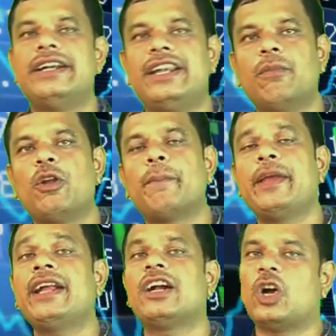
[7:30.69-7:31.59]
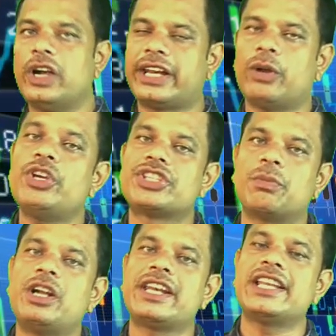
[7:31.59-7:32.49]
developing country, which
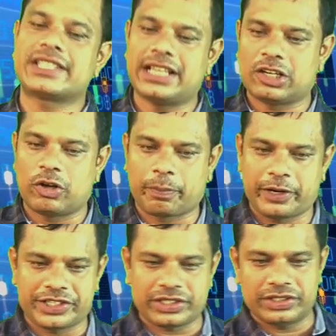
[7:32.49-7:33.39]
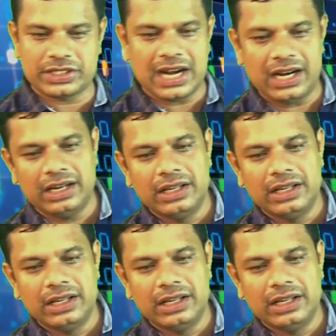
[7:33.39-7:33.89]
multinational corporations, and